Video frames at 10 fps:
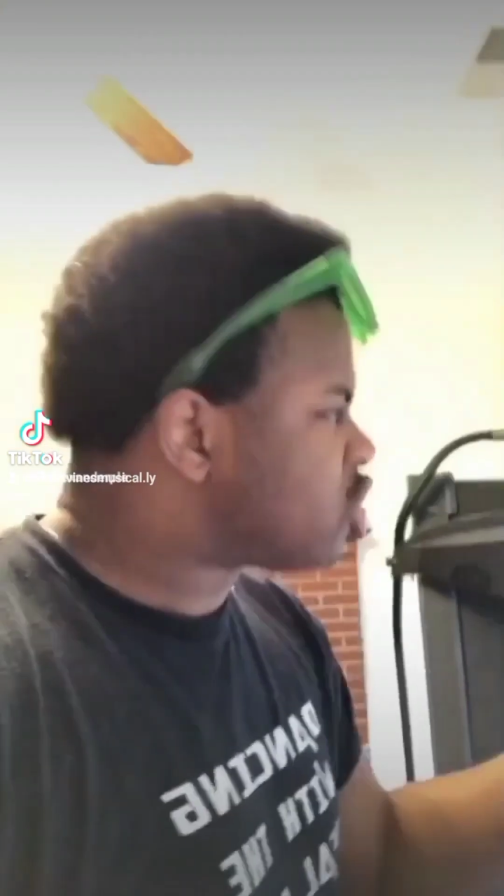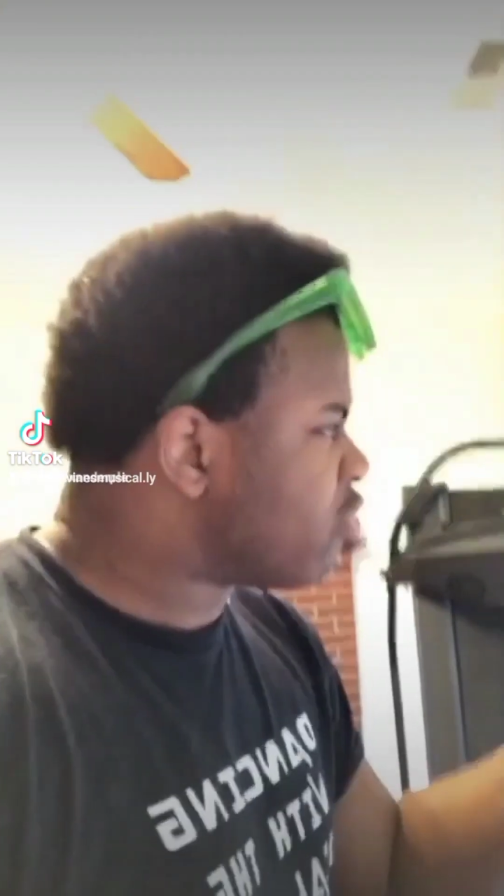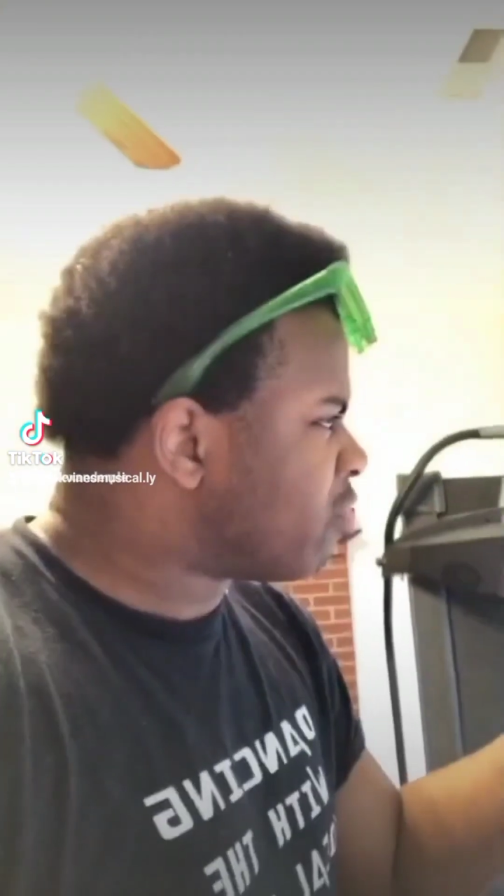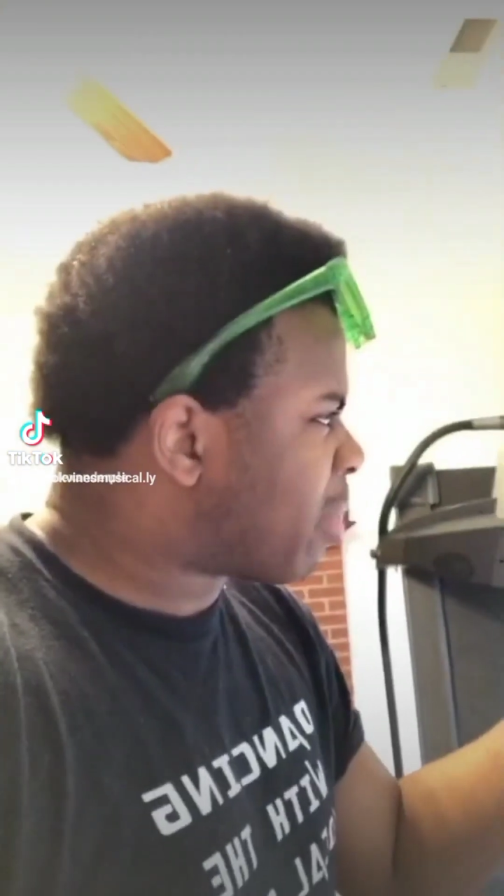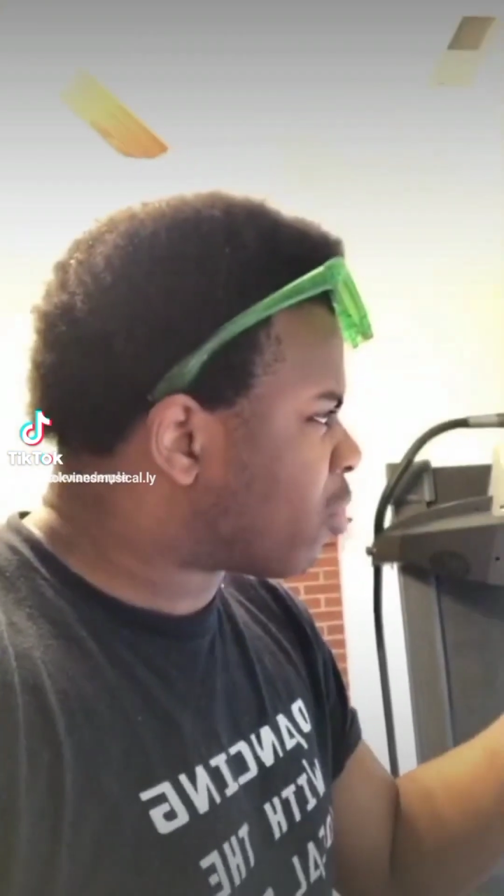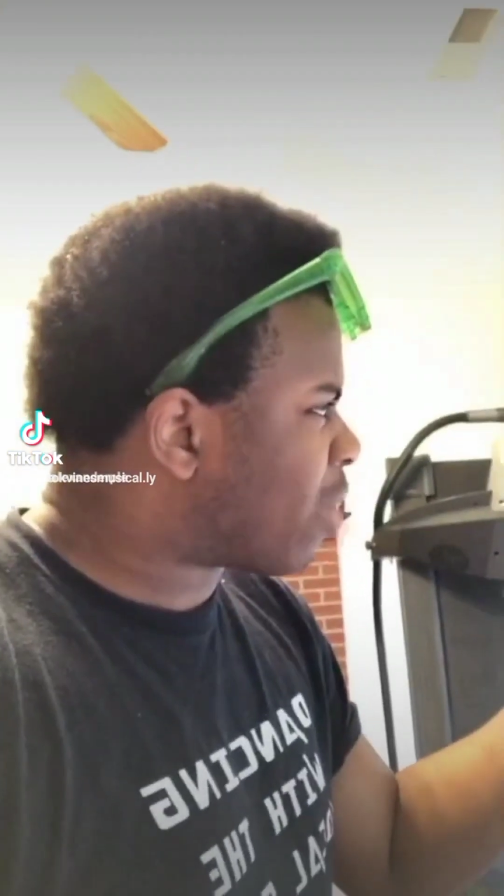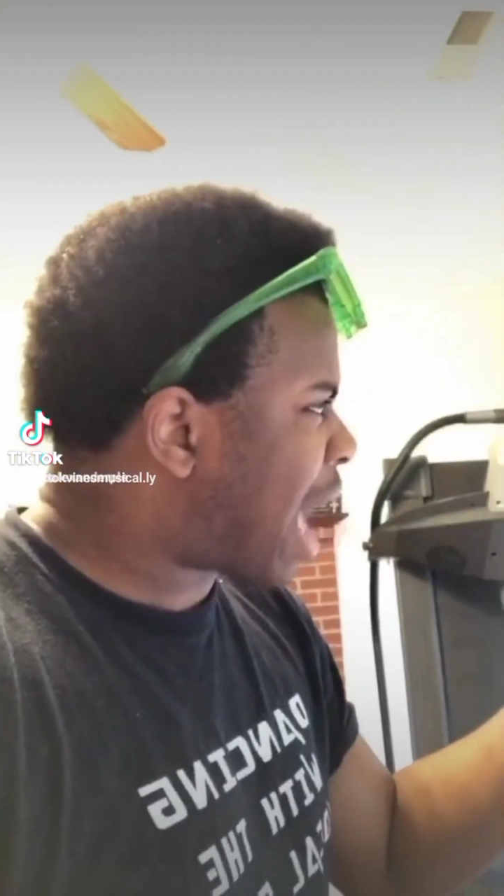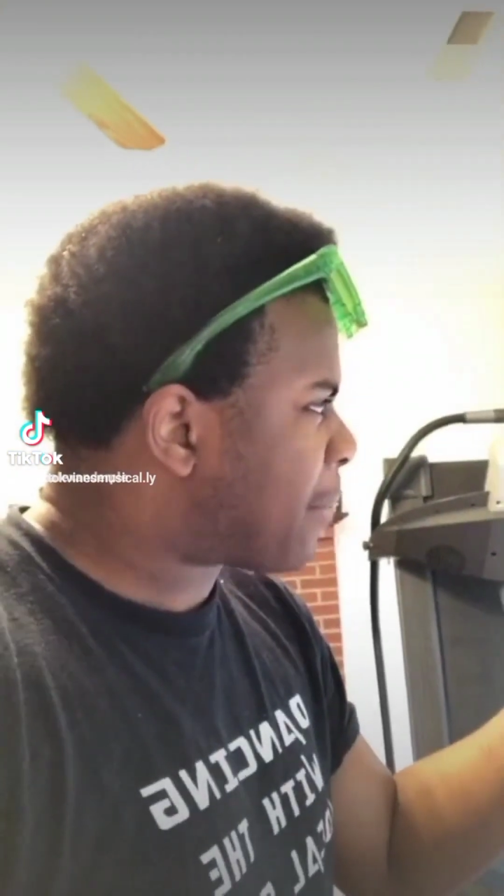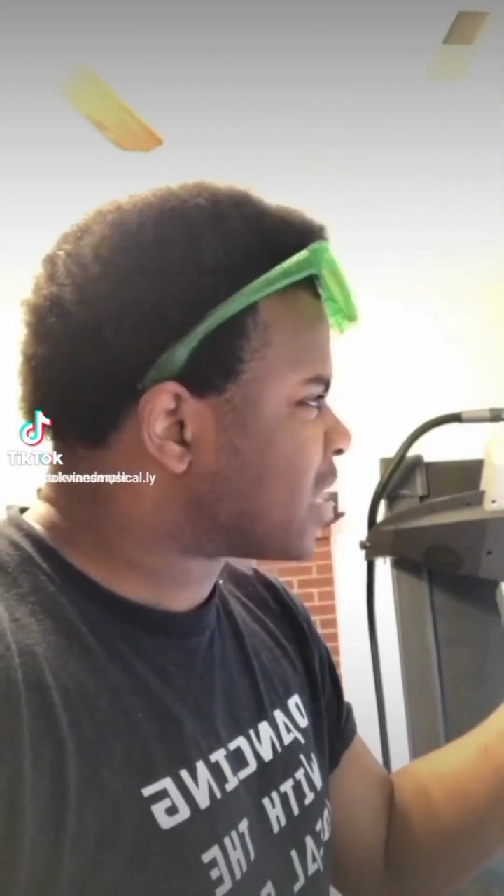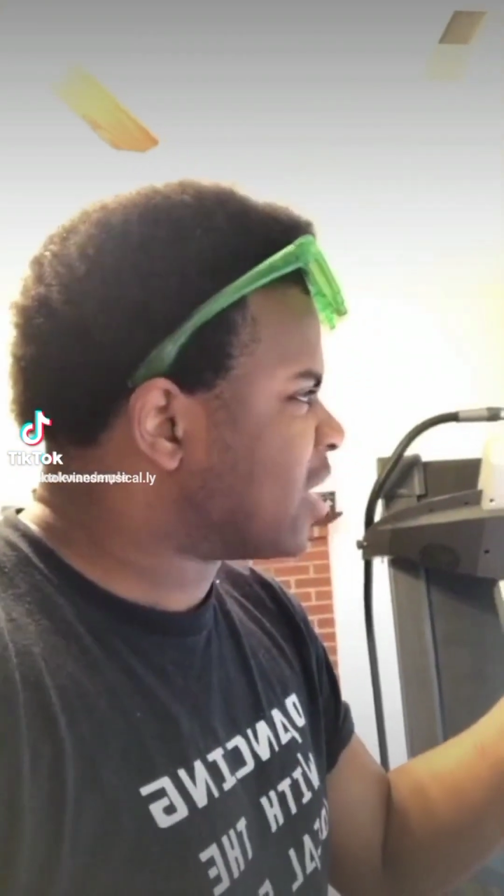Do you remember what
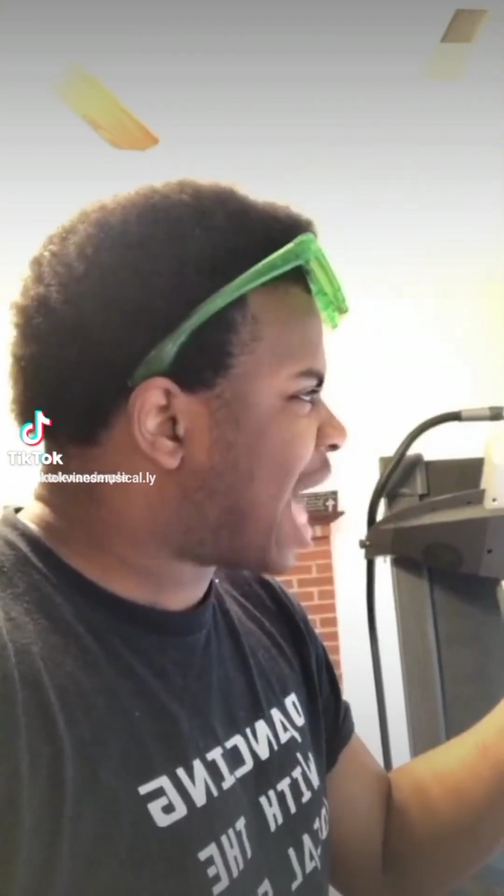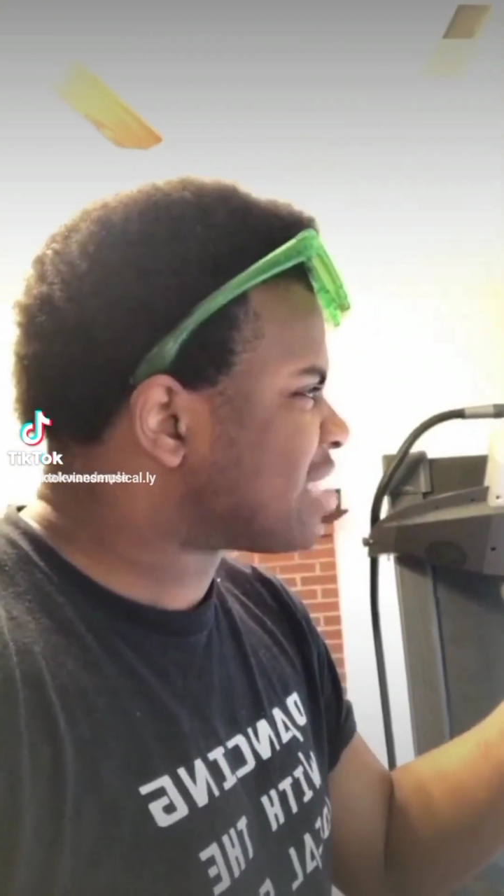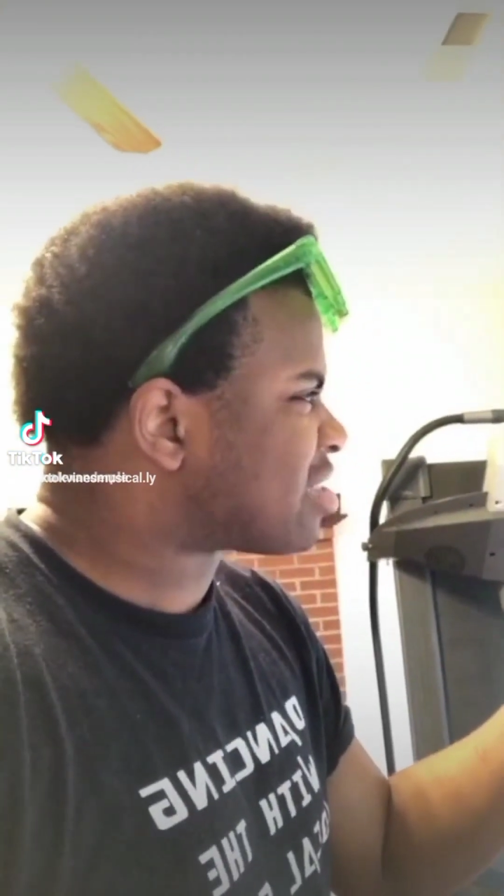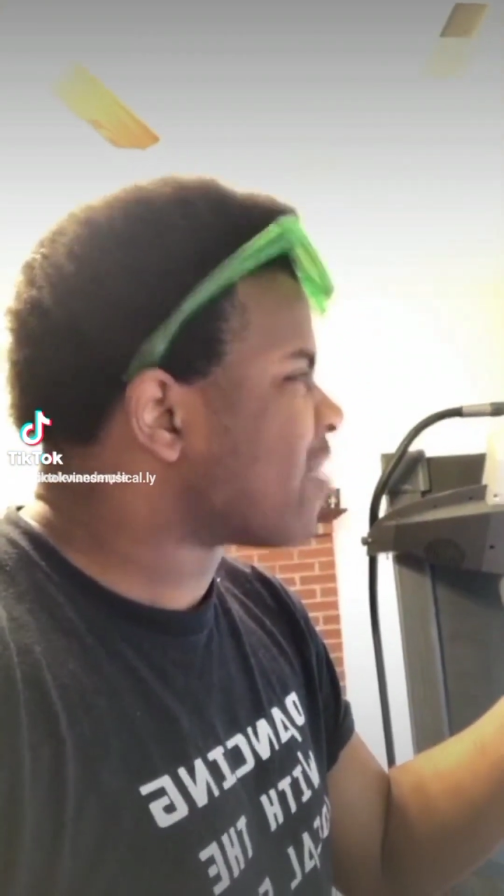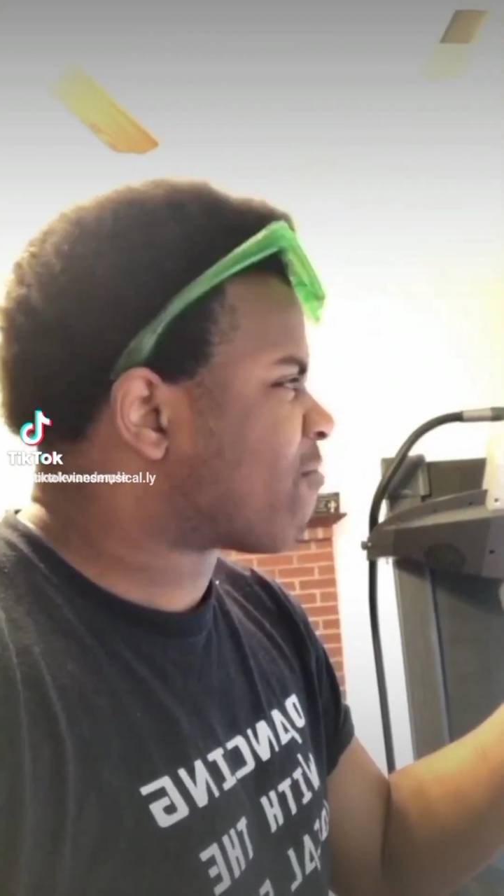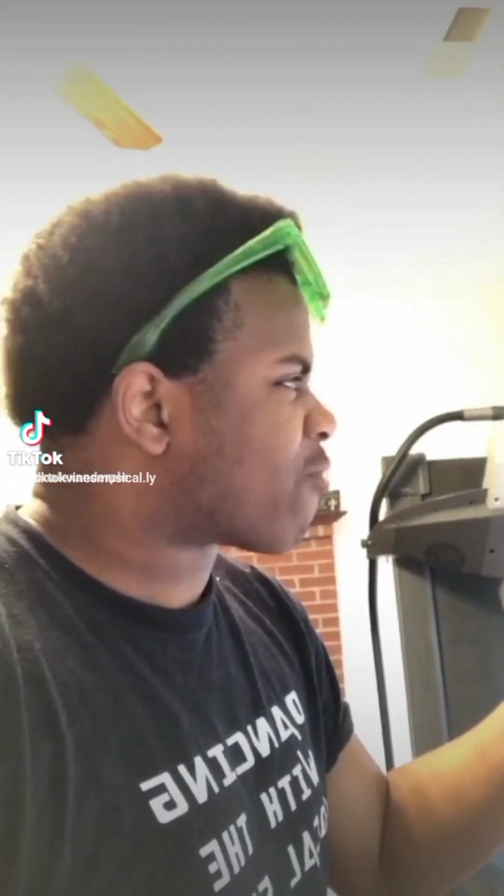happened the last time